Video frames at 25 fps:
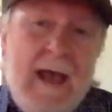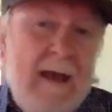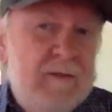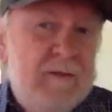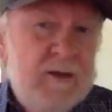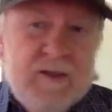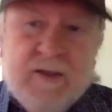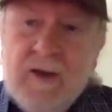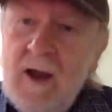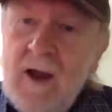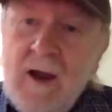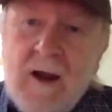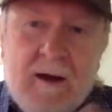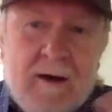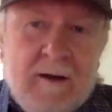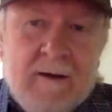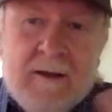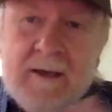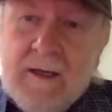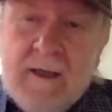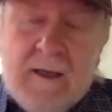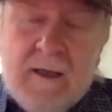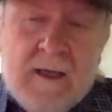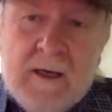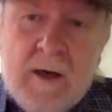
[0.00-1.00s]
Avatar
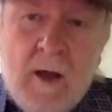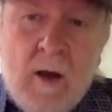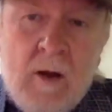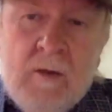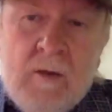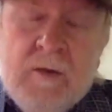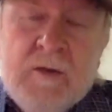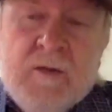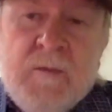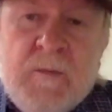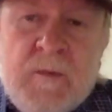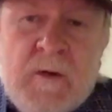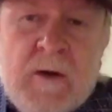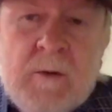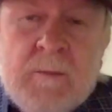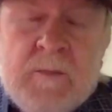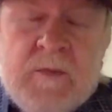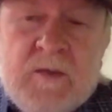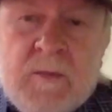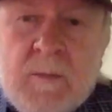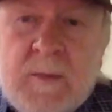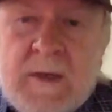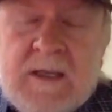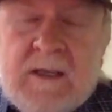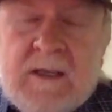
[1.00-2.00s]
and, and all those
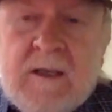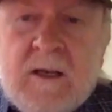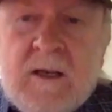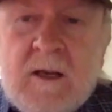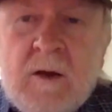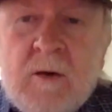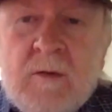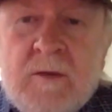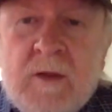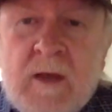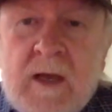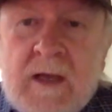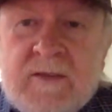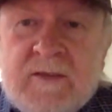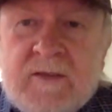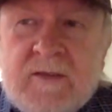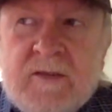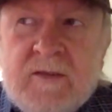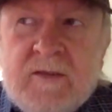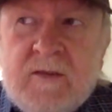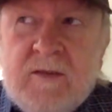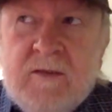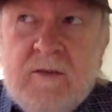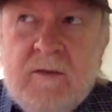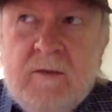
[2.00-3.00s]
films. I mean, you know,
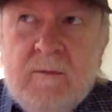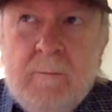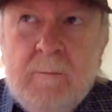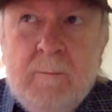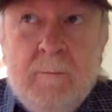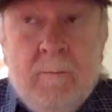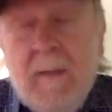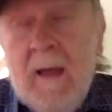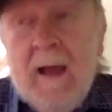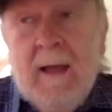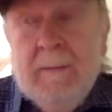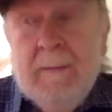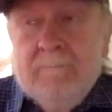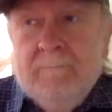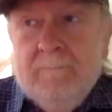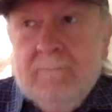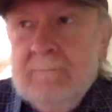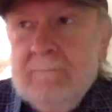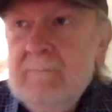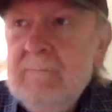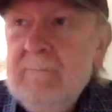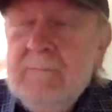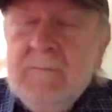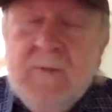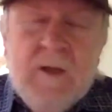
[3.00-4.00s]
that's,
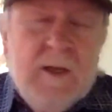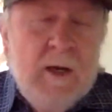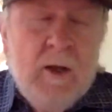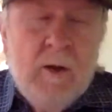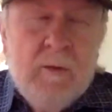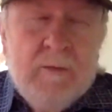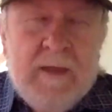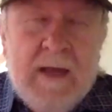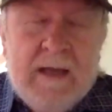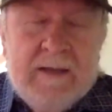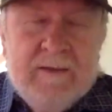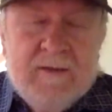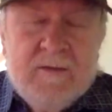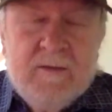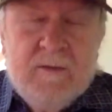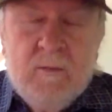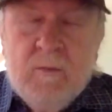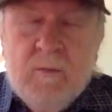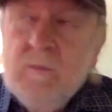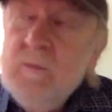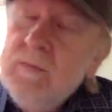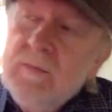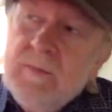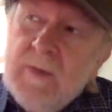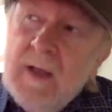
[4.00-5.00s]
you know, that's
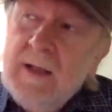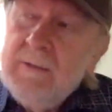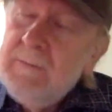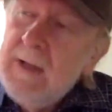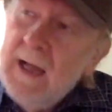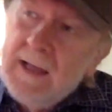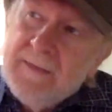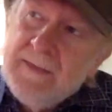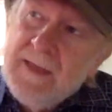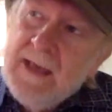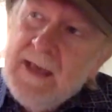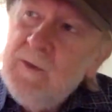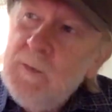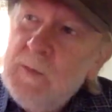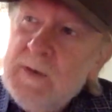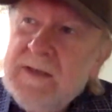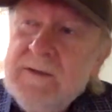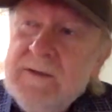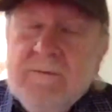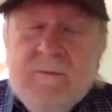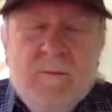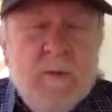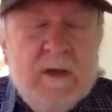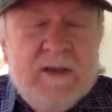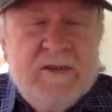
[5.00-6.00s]
I think
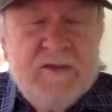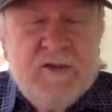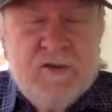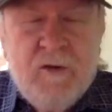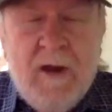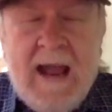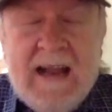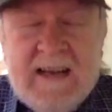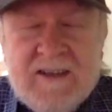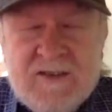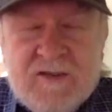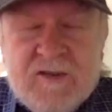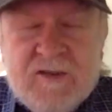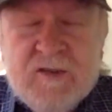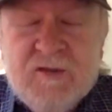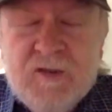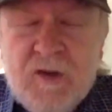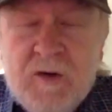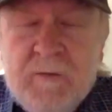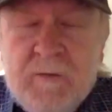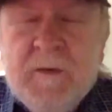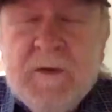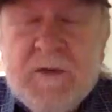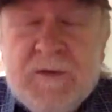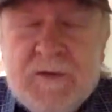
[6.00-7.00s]
we, we scratched the
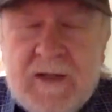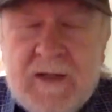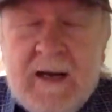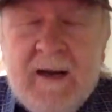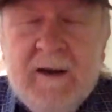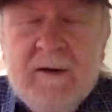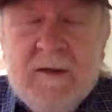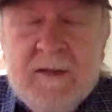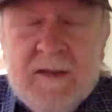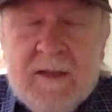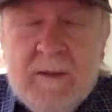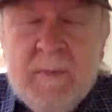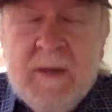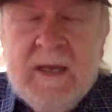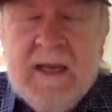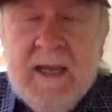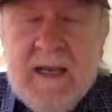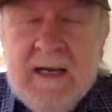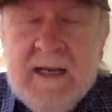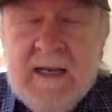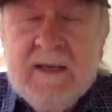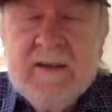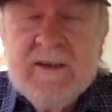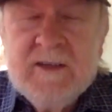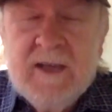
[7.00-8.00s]
surface there in the
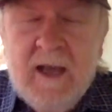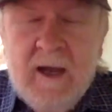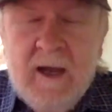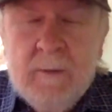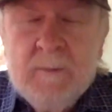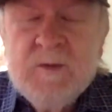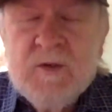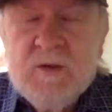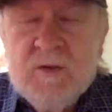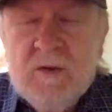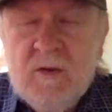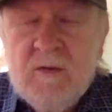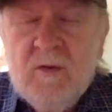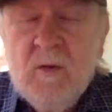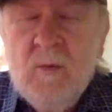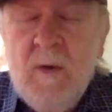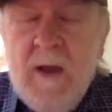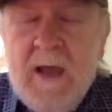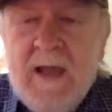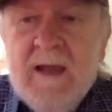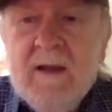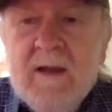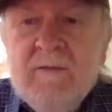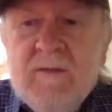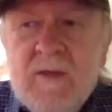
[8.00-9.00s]
beginning to help show the
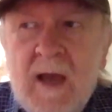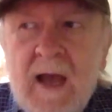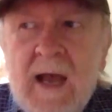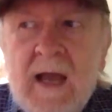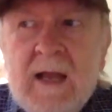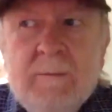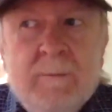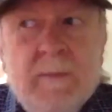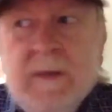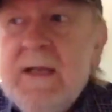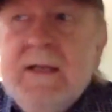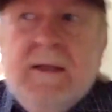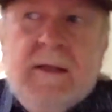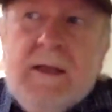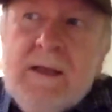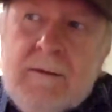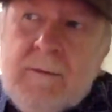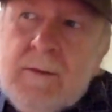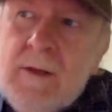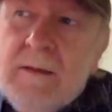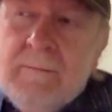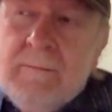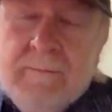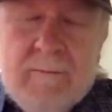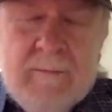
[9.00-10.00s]
way of that. But
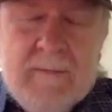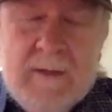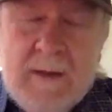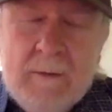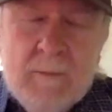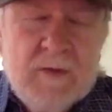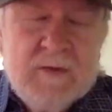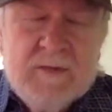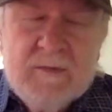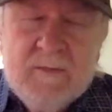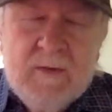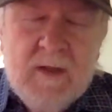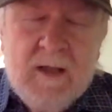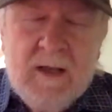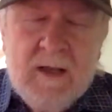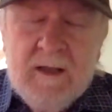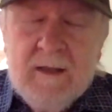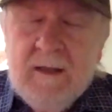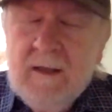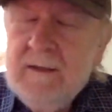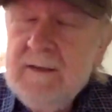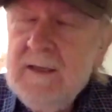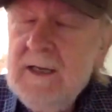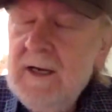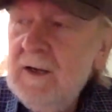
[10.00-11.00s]
it, it was, a, uh,
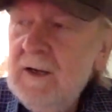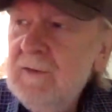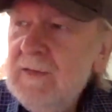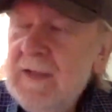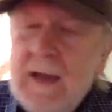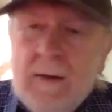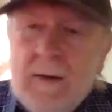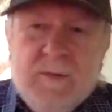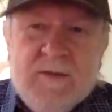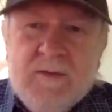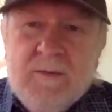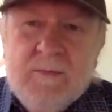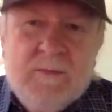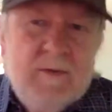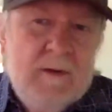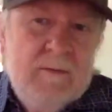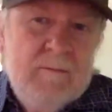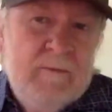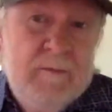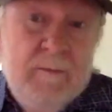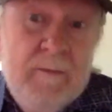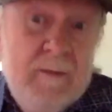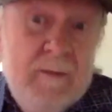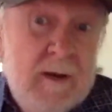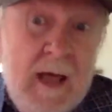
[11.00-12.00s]
you know, that was
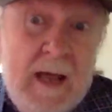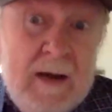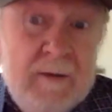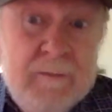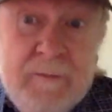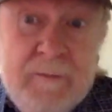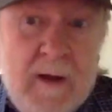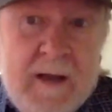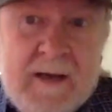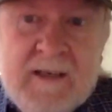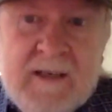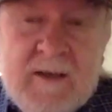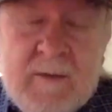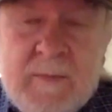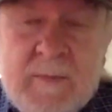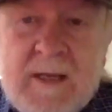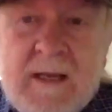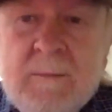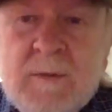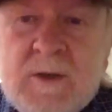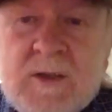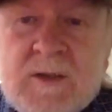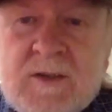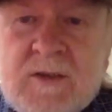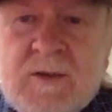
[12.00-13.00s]
a lot of fun to
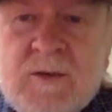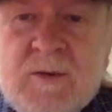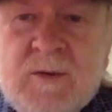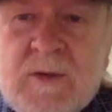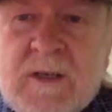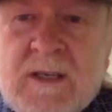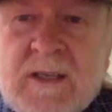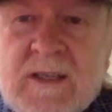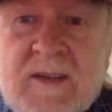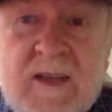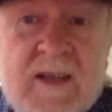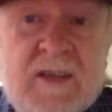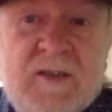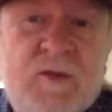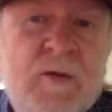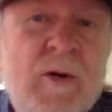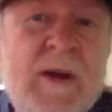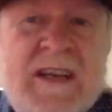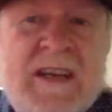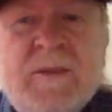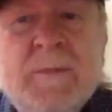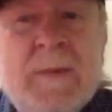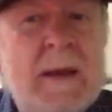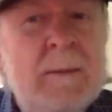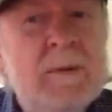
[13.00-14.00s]
be able to do. And it, it's
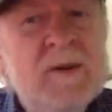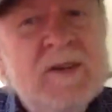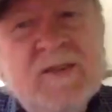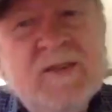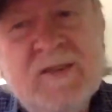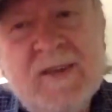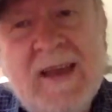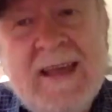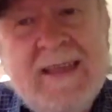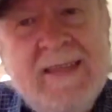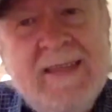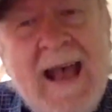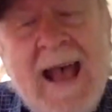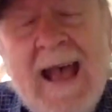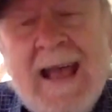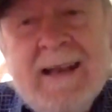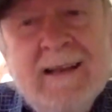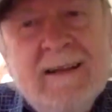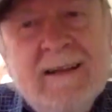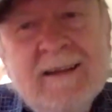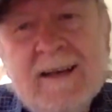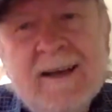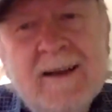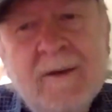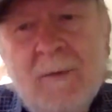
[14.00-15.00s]
great to be able to say
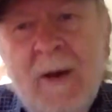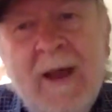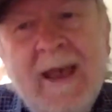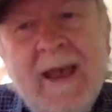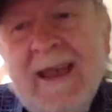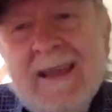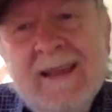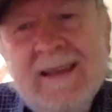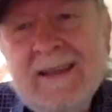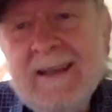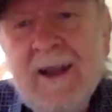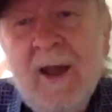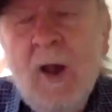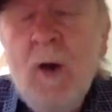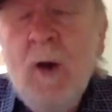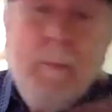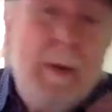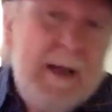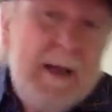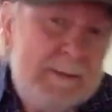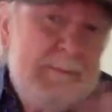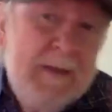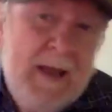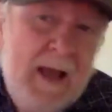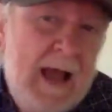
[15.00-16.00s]
that in a way, you know,
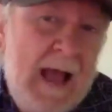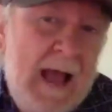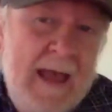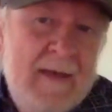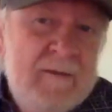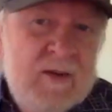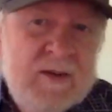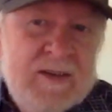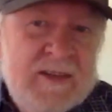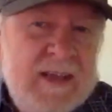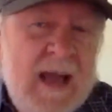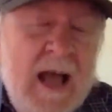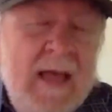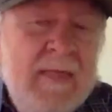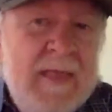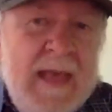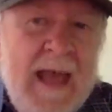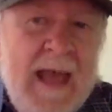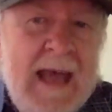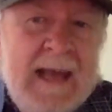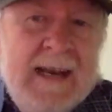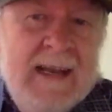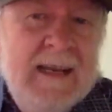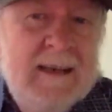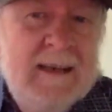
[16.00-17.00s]
but I haven't done
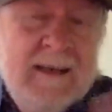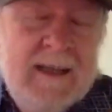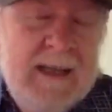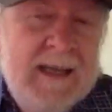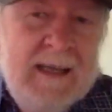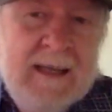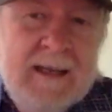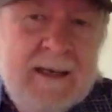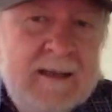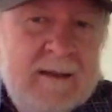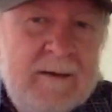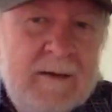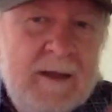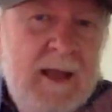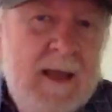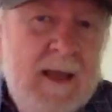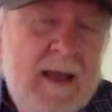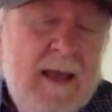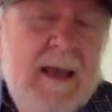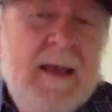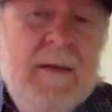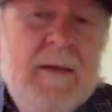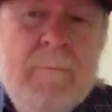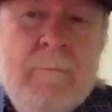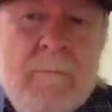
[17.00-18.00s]
that in, in
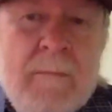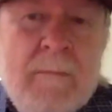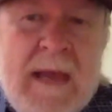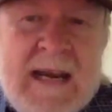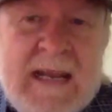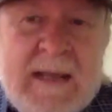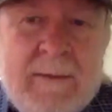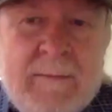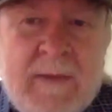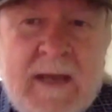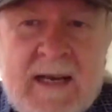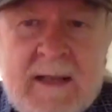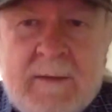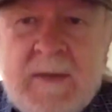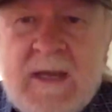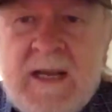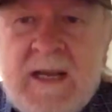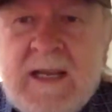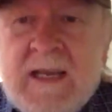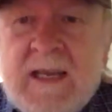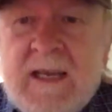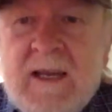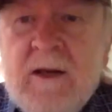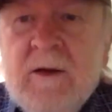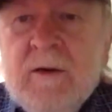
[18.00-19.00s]
many, many,
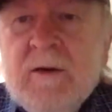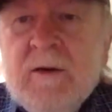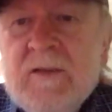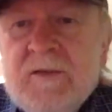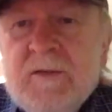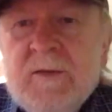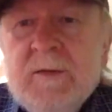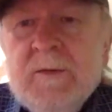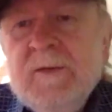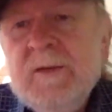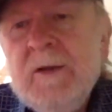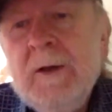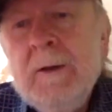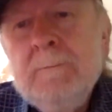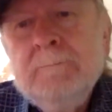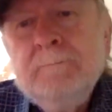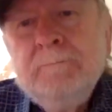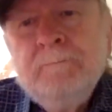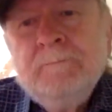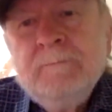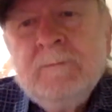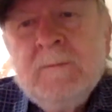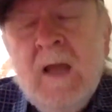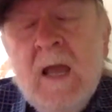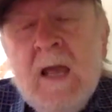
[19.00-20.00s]
many years. So,
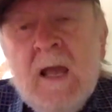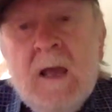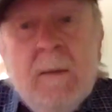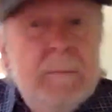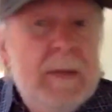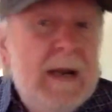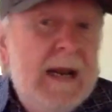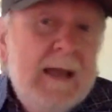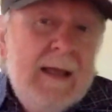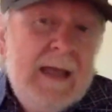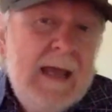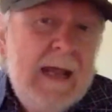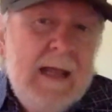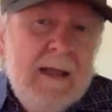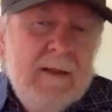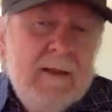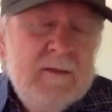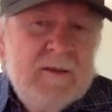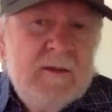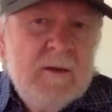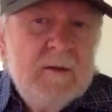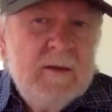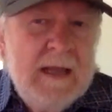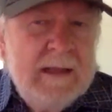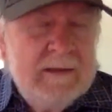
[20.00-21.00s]
but
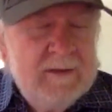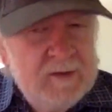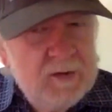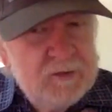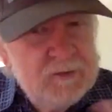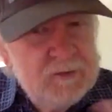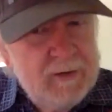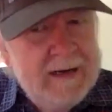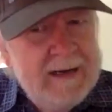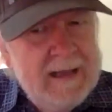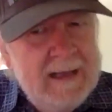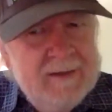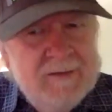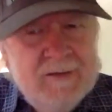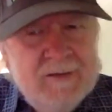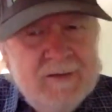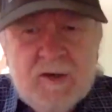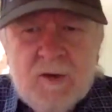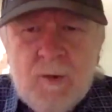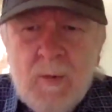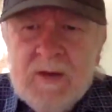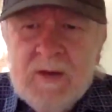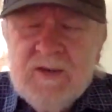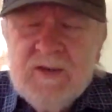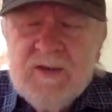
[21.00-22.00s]
it, to, to try to answer
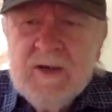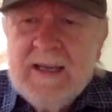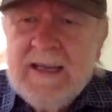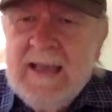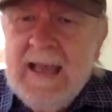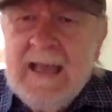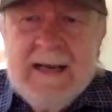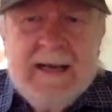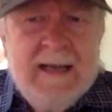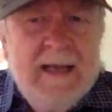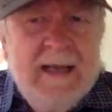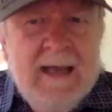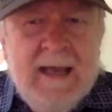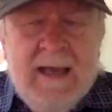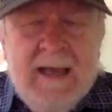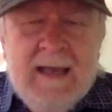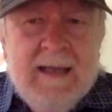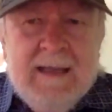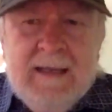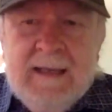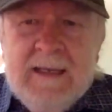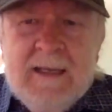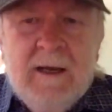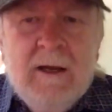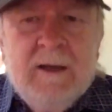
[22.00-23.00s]
your question again,
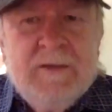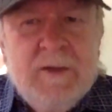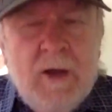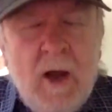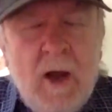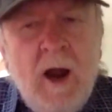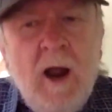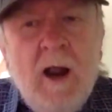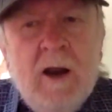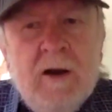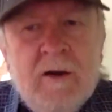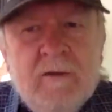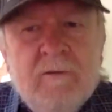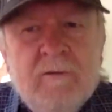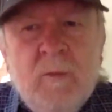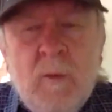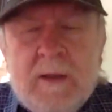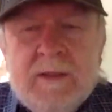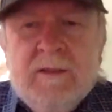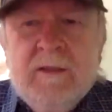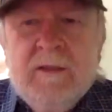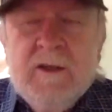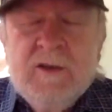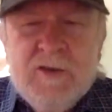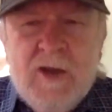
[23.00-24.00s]
you know, at the heart of
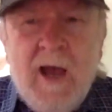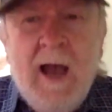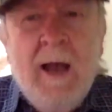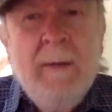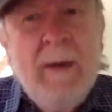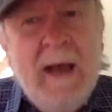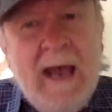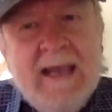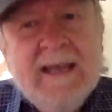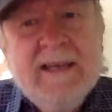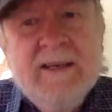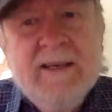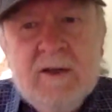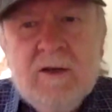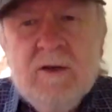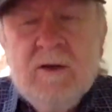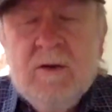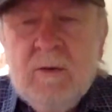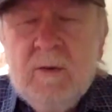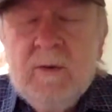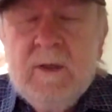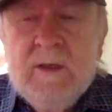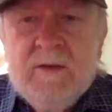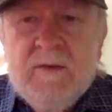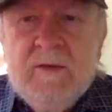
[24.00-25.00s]
what the job I
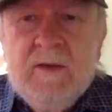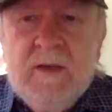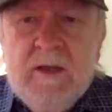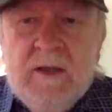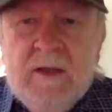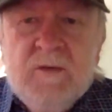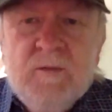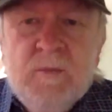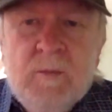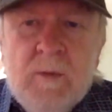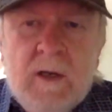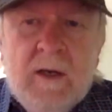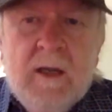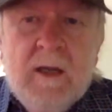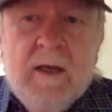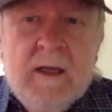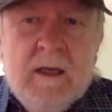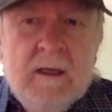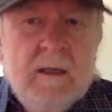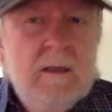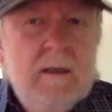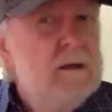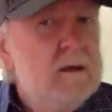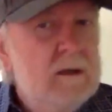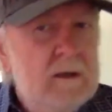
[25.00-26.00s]
do is, is
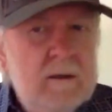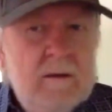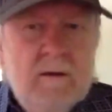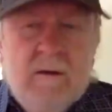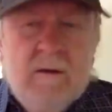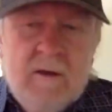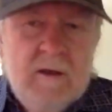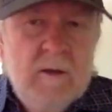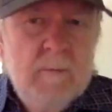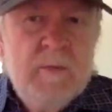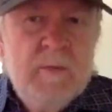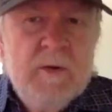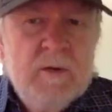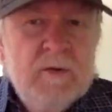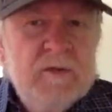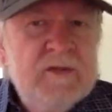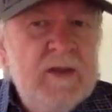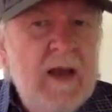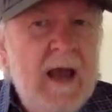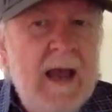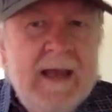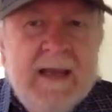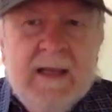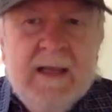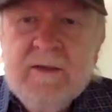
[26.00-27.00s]
really computer
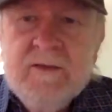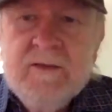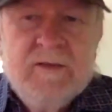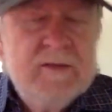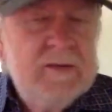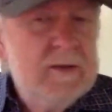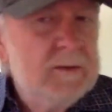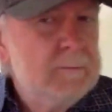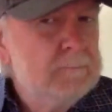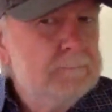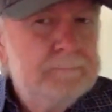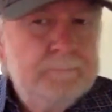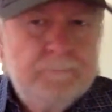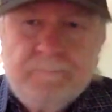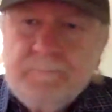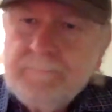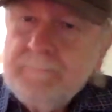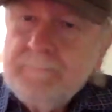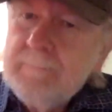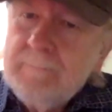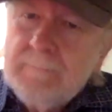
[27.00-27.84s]
science and,